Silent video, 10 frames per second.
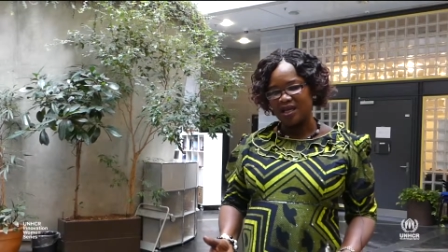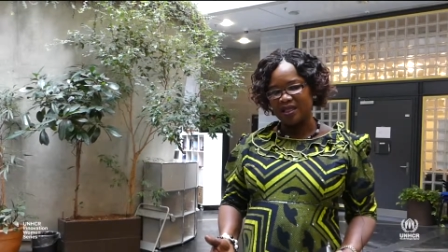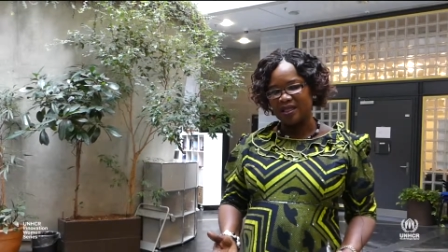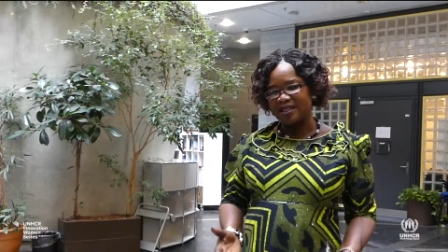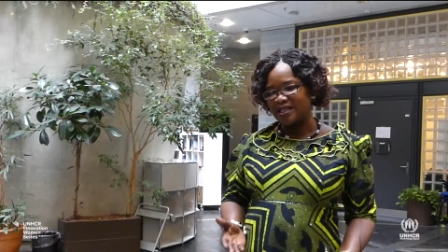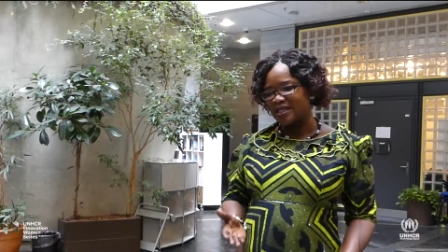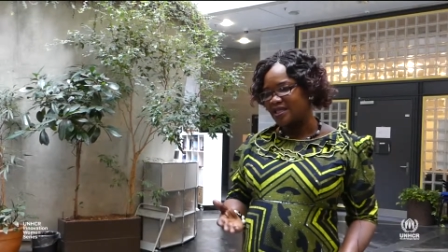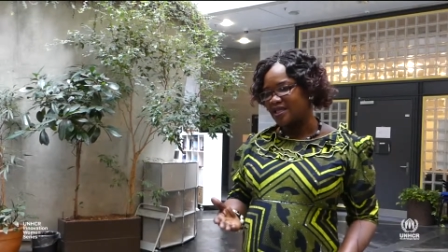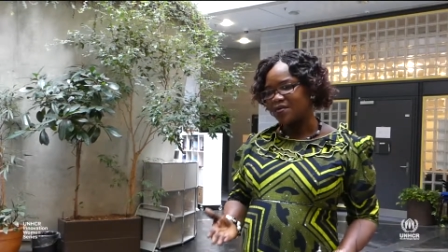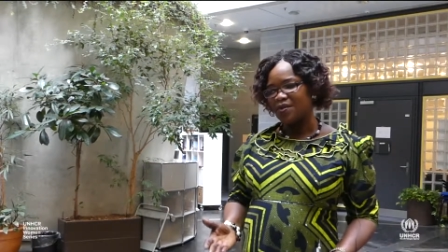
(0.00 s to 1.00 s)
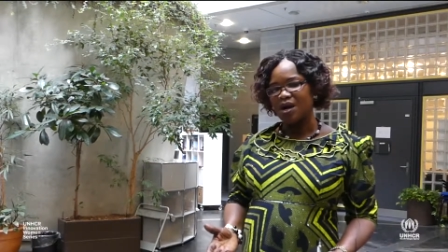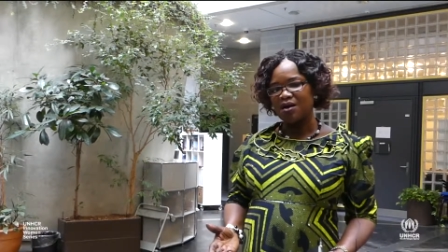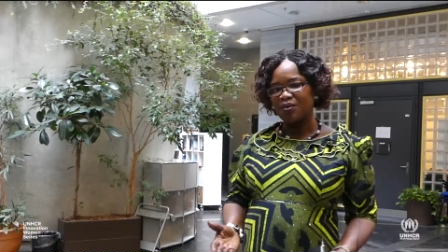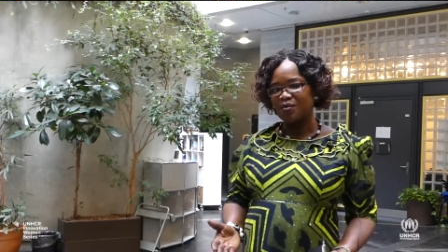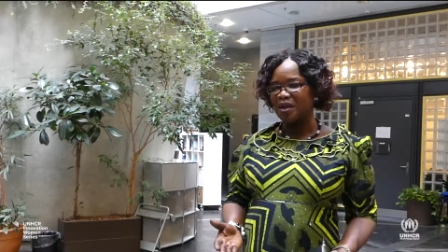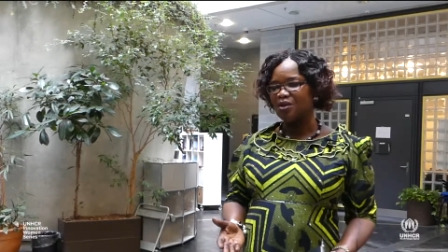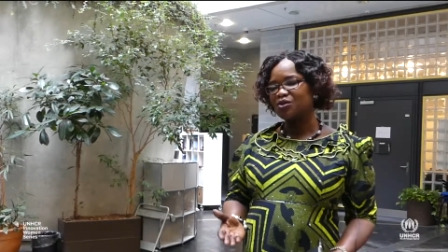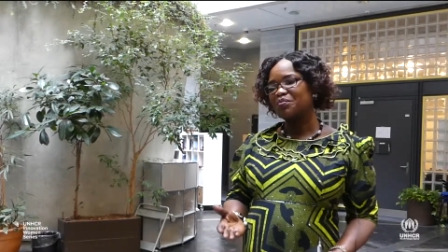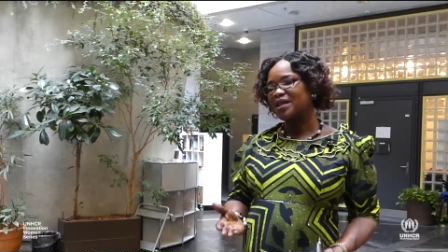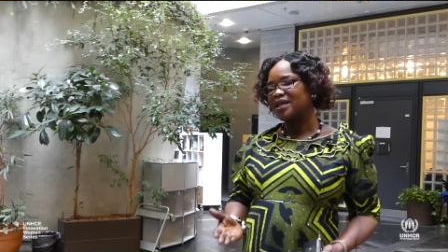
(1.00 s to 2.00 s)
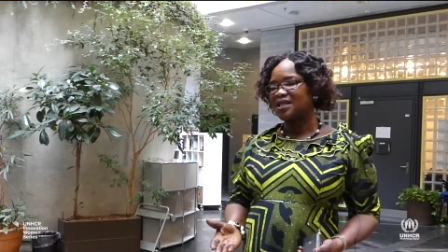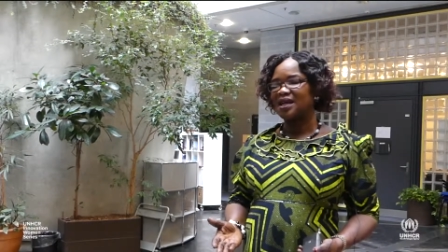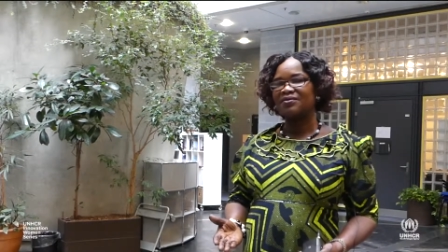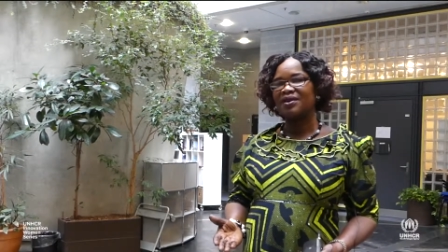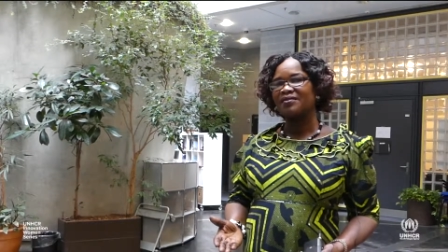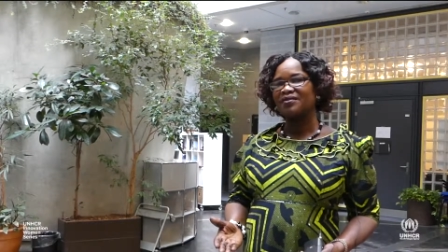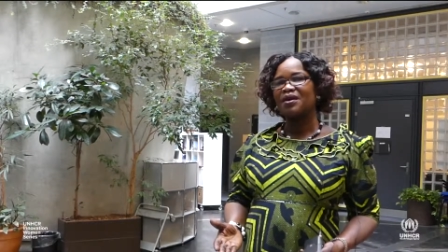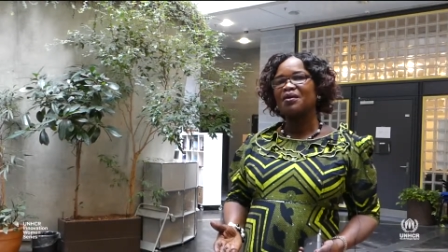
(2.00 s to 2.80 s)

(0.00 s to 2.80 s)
that at least somehow we may not make it half-half,